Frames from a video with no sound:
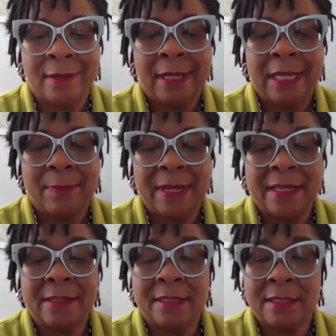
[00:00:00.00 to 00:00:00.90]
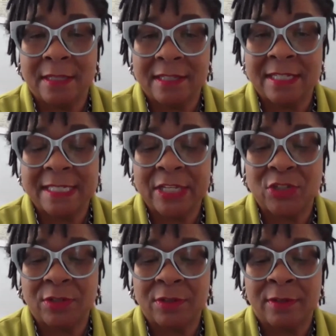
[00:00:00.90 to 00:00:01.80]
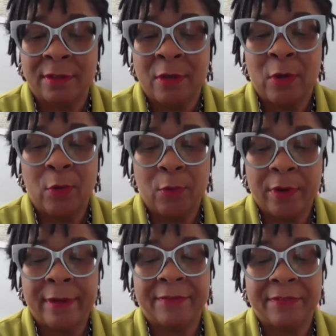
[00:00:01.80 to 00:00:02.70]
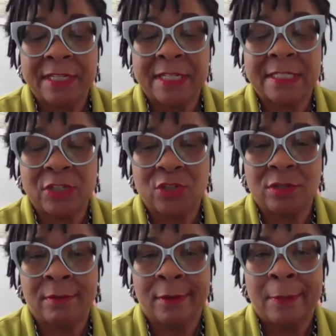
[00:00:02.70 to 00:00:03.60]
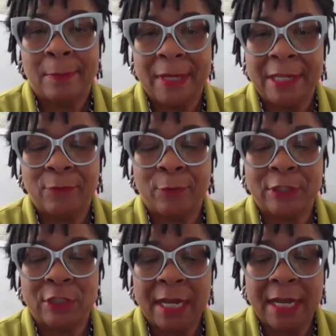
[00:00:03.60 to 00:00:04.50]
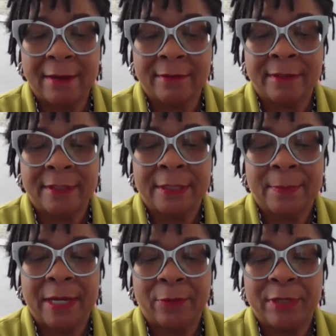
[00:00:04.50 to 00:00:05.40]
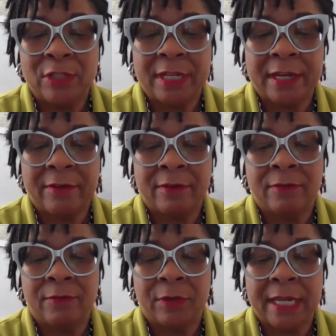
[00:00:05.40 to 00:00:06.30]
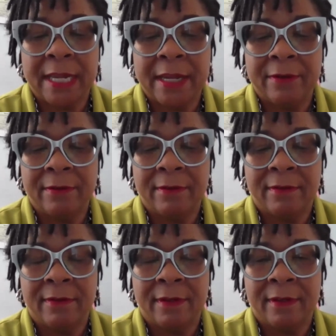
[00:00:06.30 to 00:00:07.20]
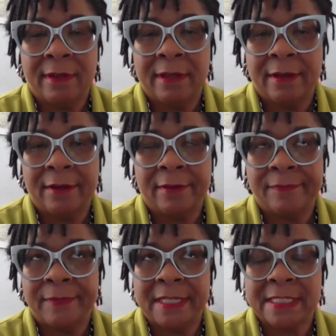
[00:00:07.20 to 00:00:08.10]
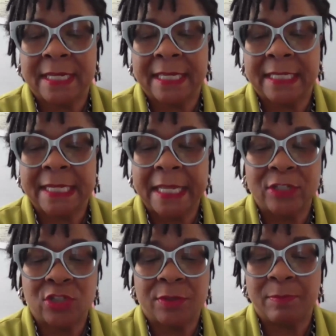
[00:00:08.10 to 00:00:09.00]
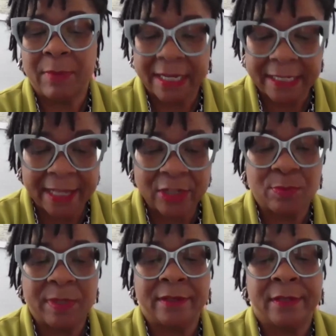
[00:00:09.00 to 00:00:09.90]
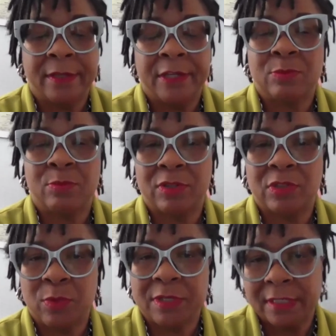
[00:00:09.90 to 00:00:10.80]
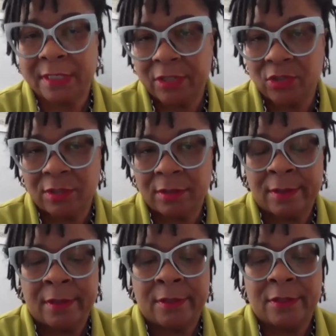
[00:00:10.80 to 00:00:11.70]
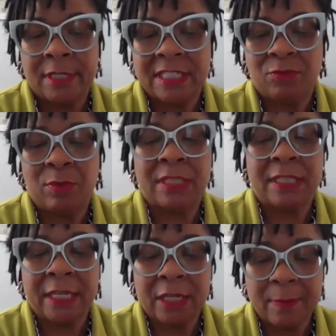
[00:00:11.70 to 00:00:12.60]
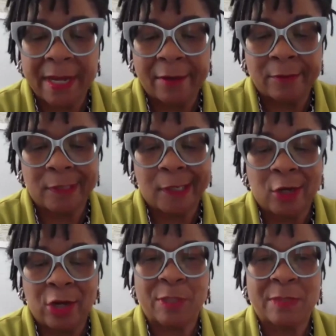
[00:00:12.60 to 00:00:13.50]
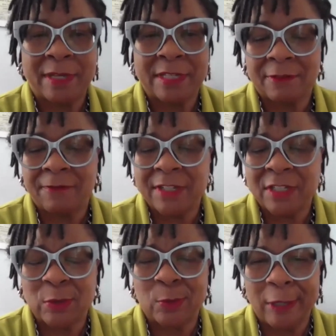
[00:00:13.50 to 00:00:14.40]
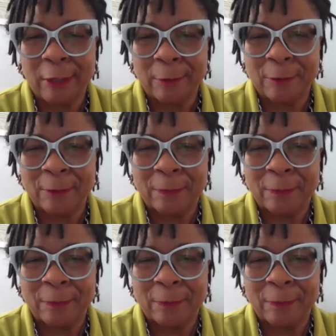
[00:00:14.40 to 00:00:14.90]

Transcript: and making the decision or having the decision made for a child by reaching out for care. It's like acknowledgement is brought to one's attention. Denise, if we think about our response to physical health,